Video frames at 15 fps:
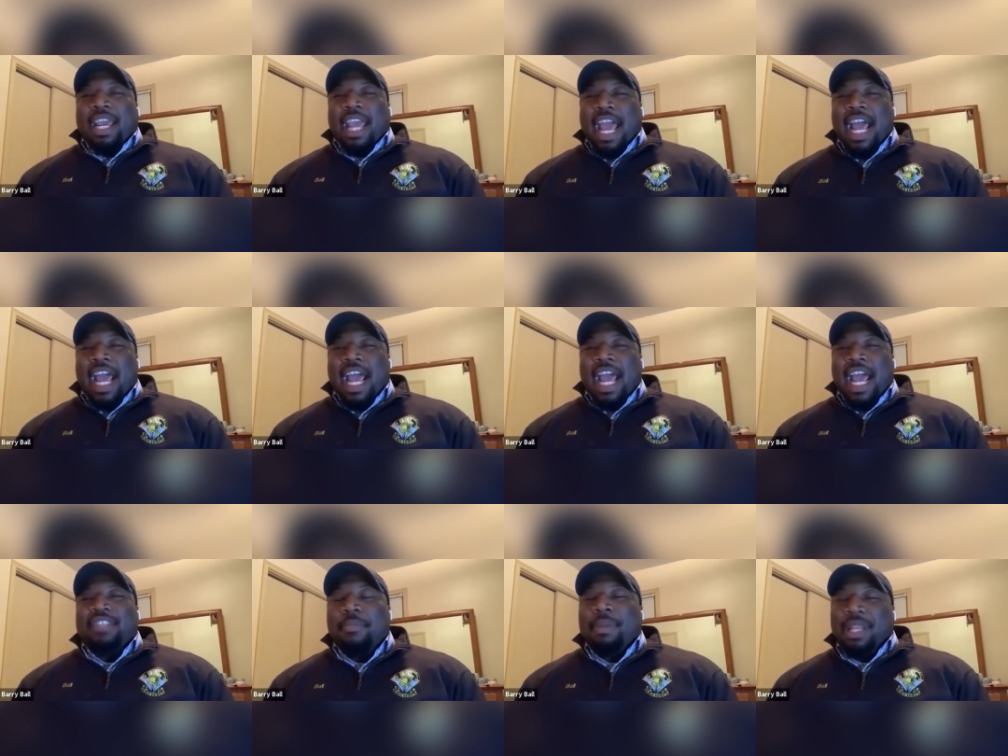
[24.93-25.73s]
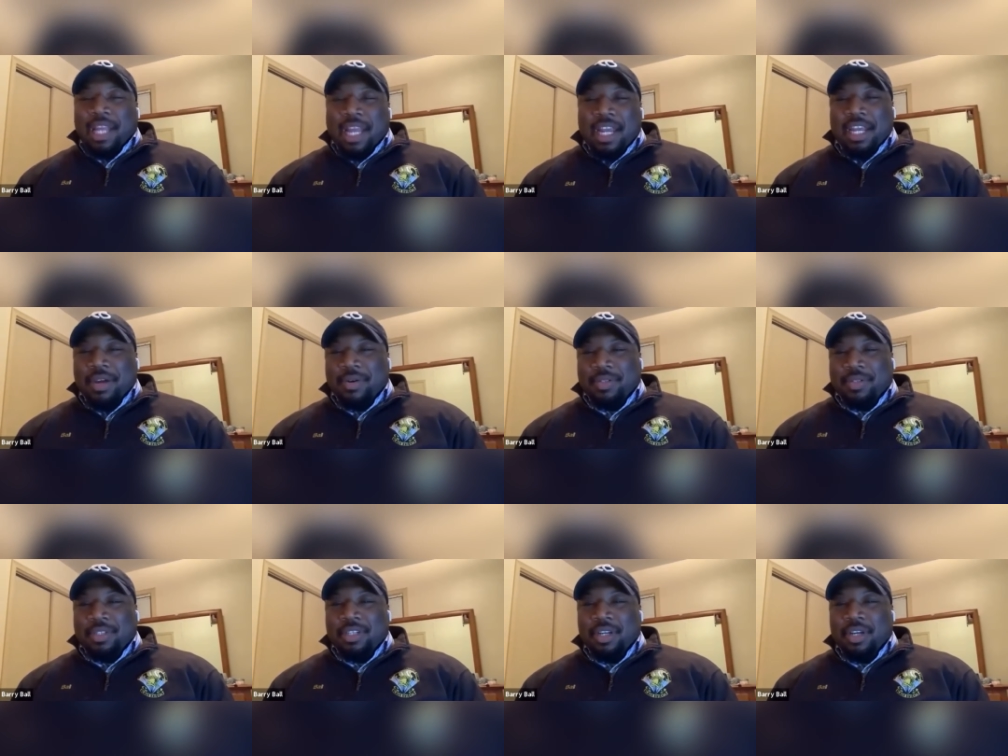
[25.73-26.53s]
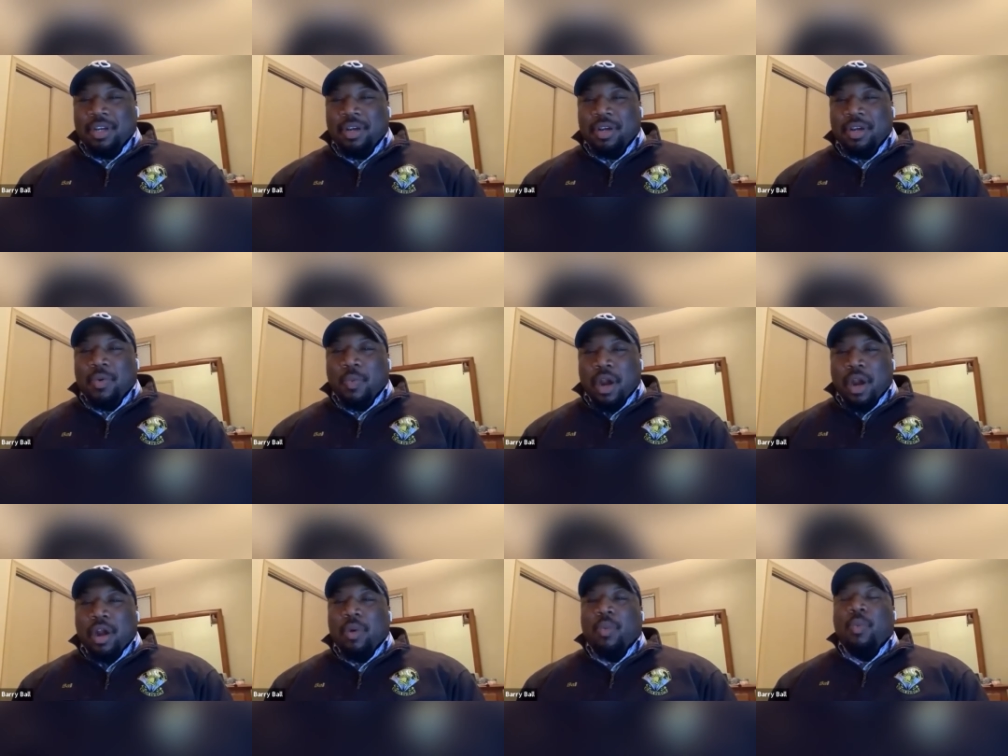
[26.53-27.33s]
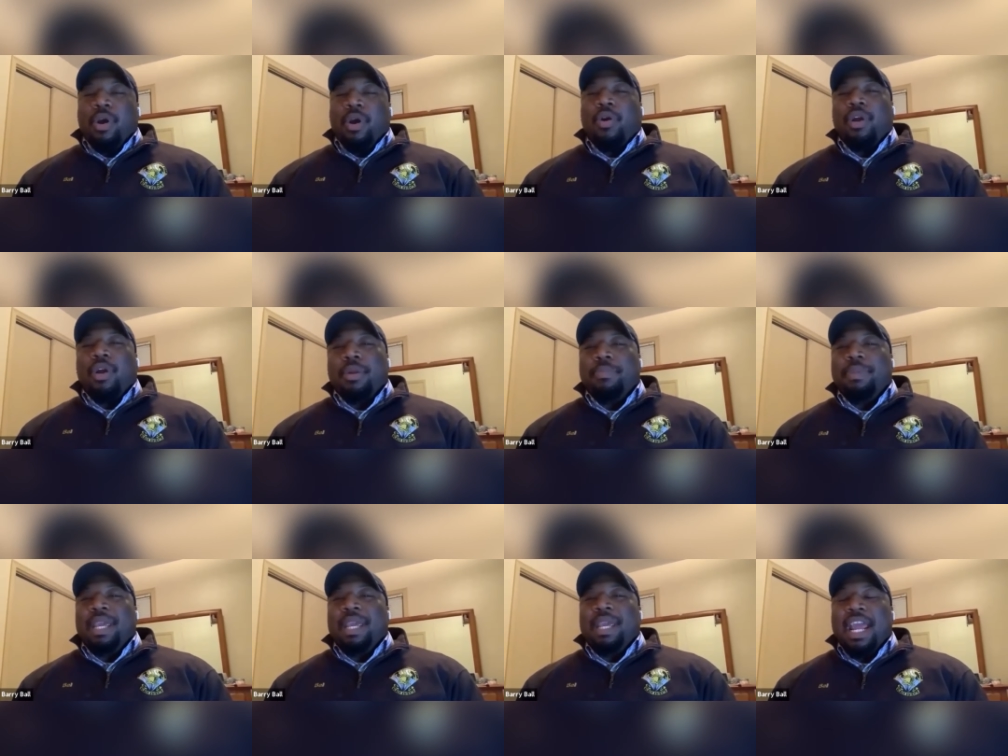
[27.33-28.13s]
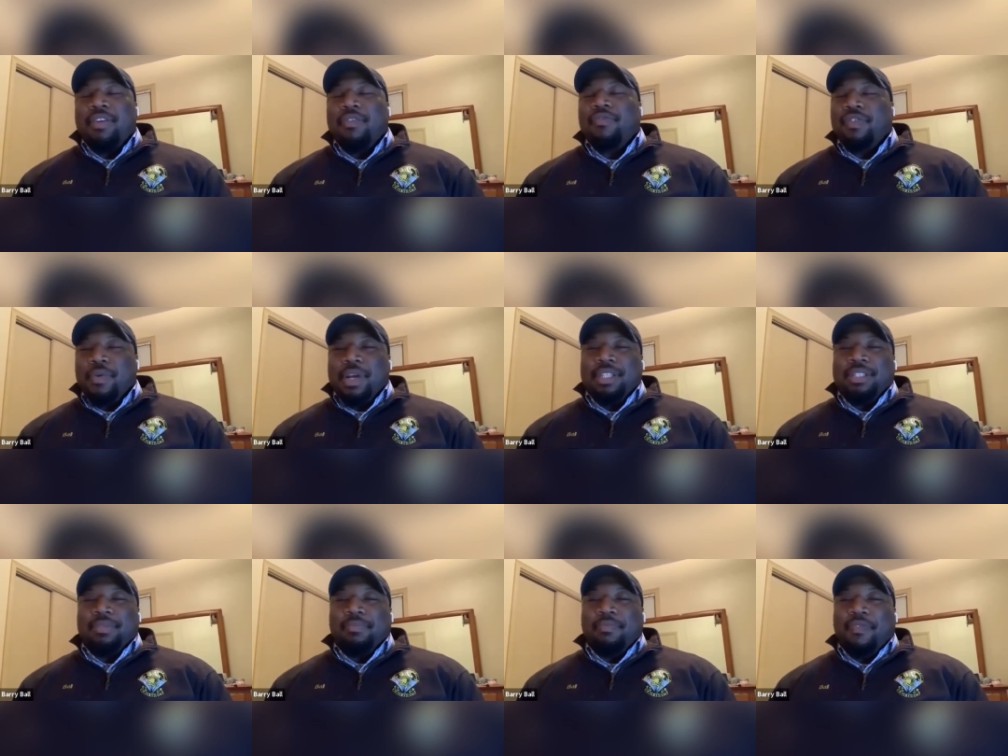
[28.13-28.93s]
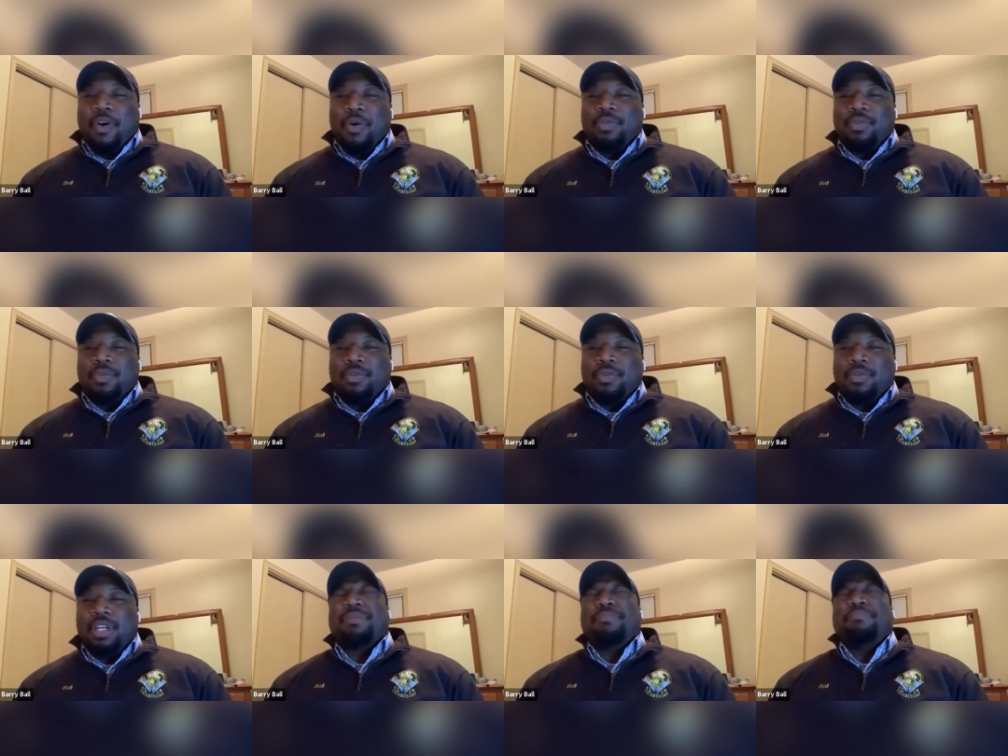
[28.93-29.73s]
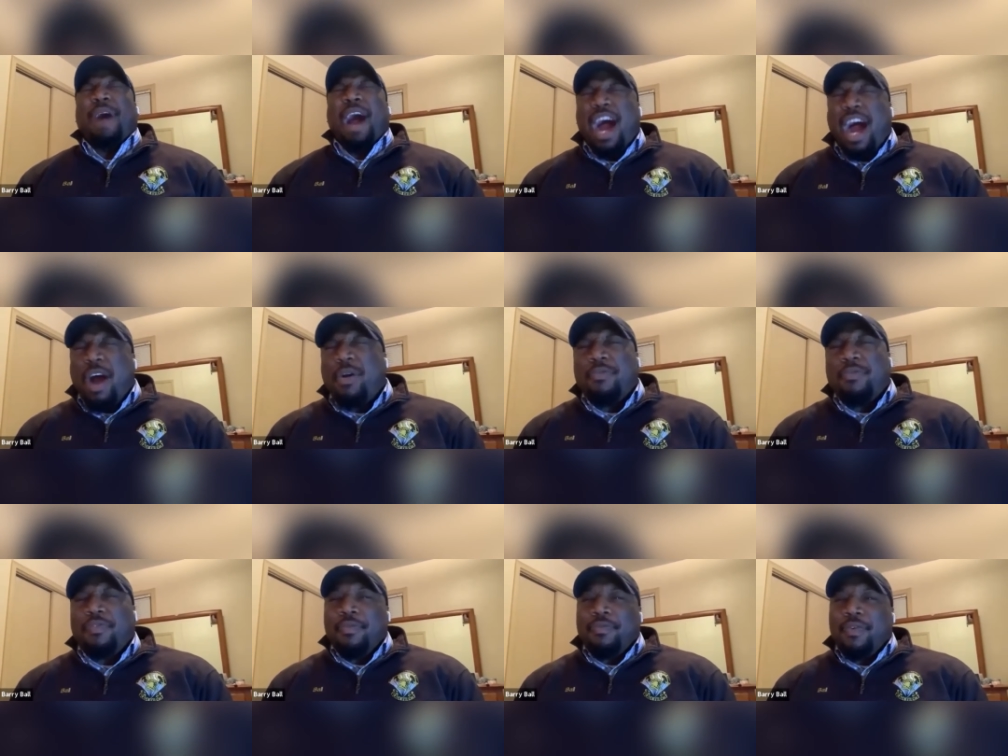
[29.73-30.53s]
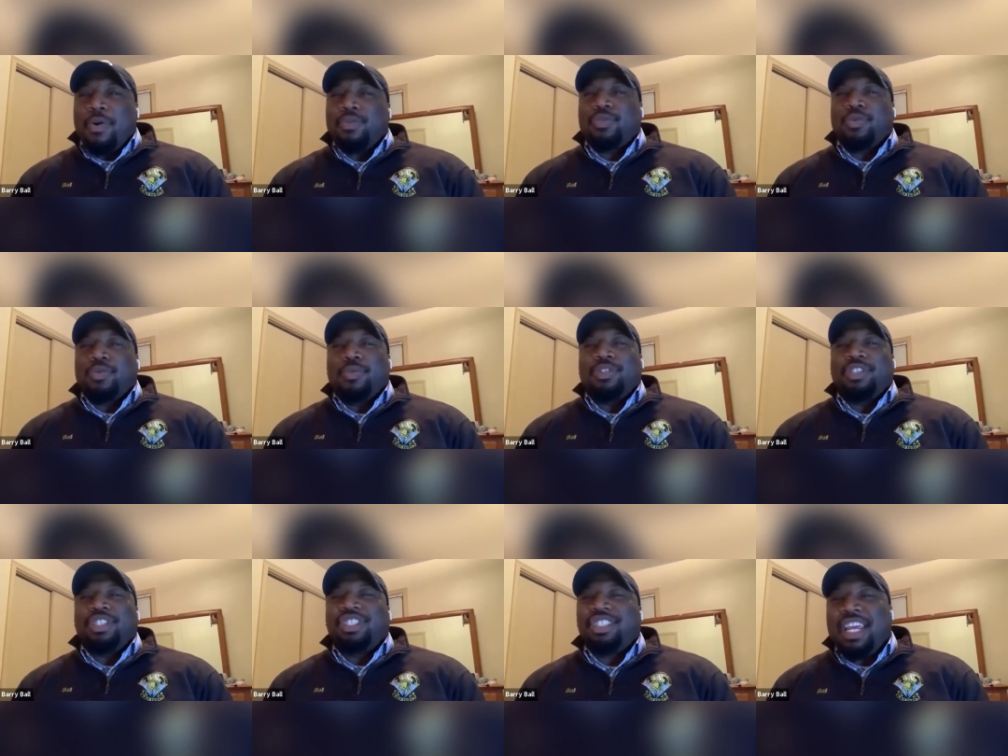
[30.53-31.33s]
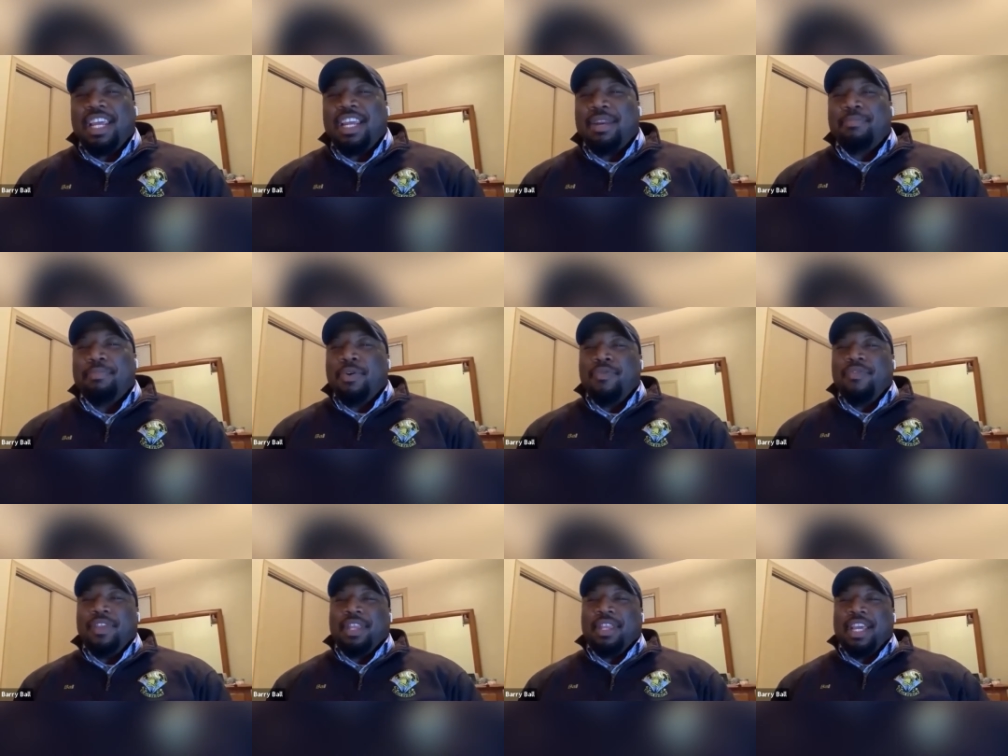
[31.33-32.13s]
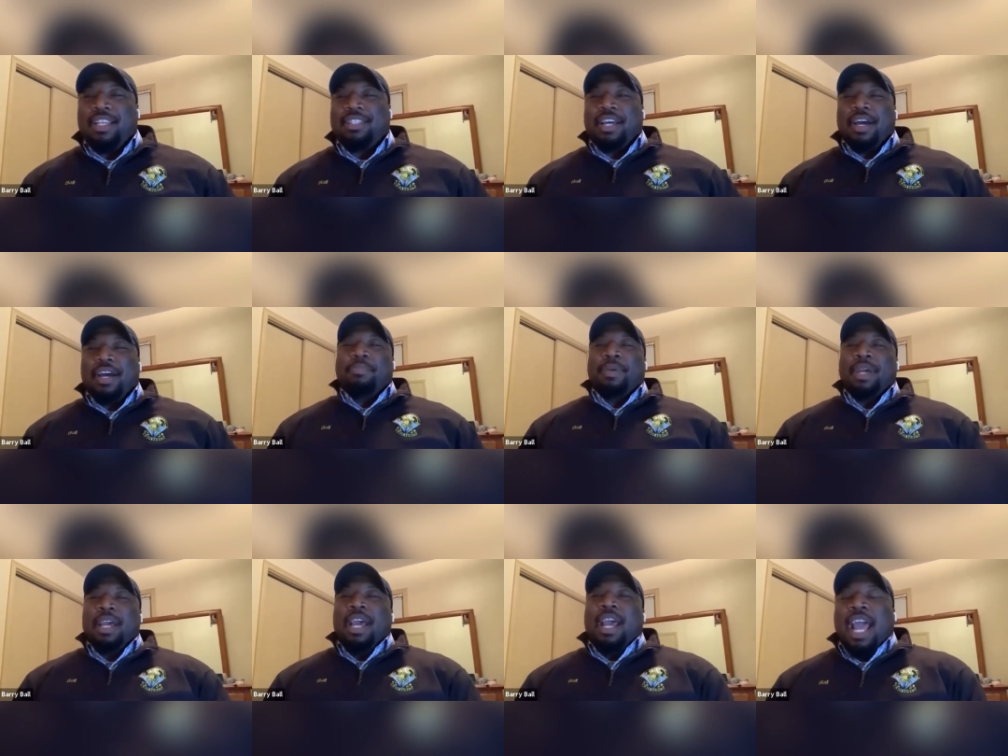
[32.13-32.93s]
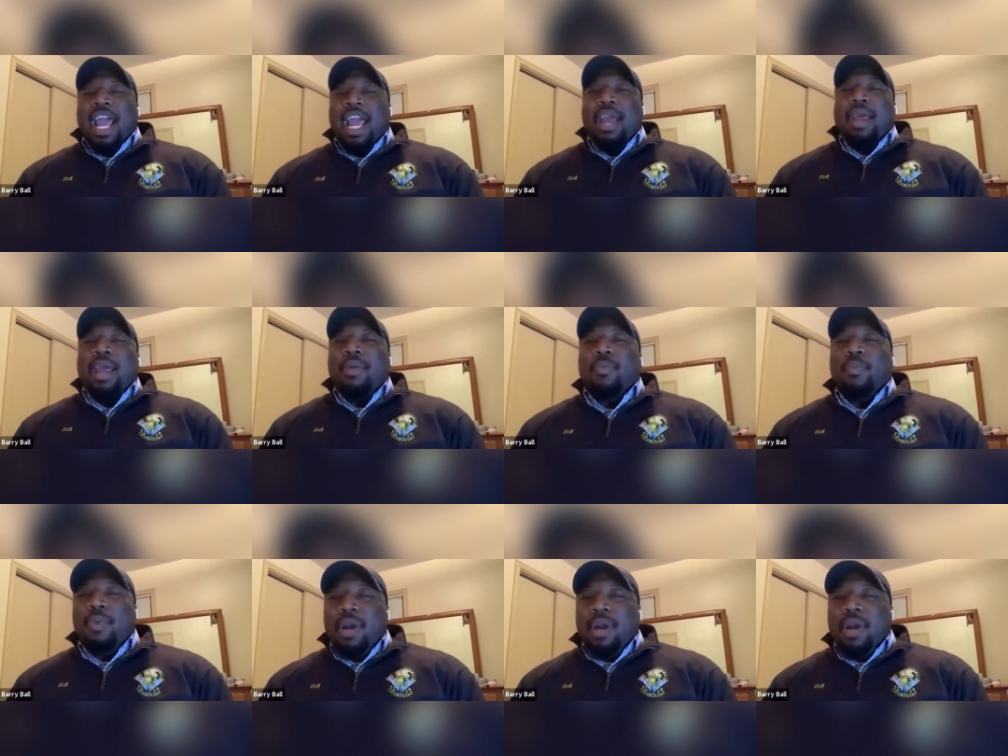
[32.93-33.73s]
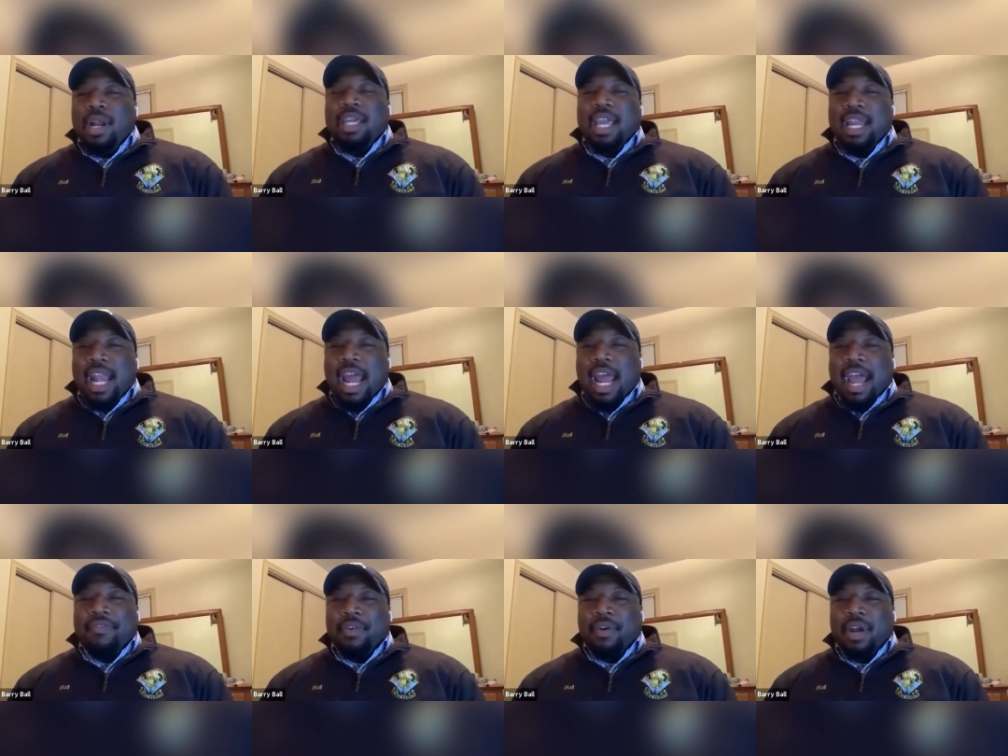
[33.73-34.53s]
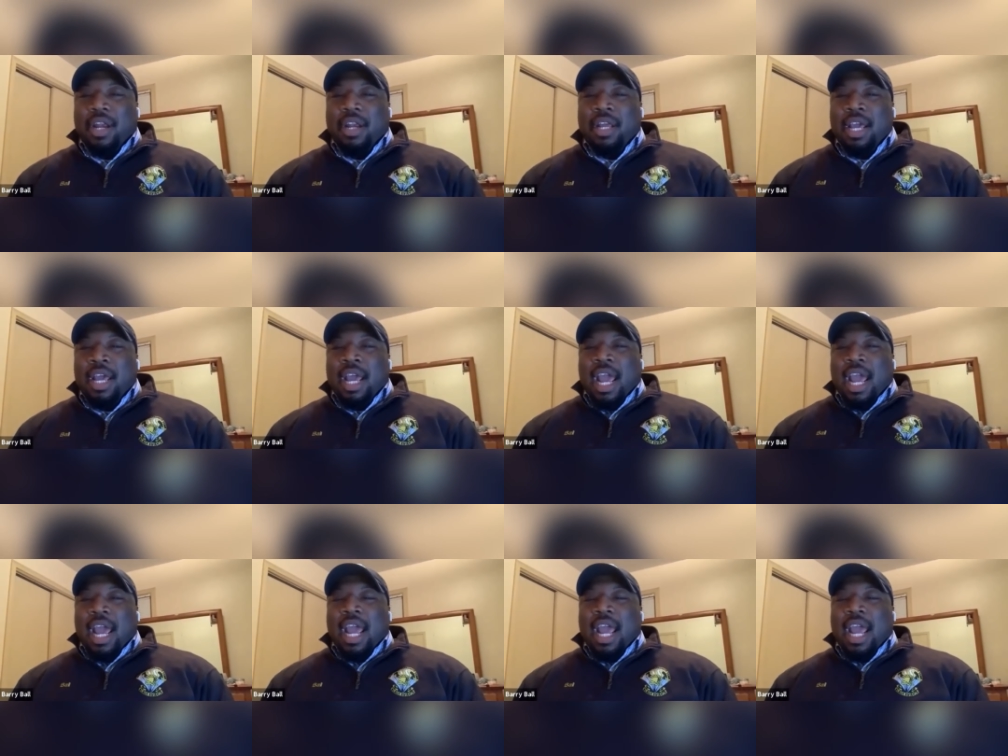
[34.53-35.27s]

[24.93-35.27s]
podcast for millennials, where we're going to be interviewing some folks, some powerful folks who are shaking and moving things up and really getting after it.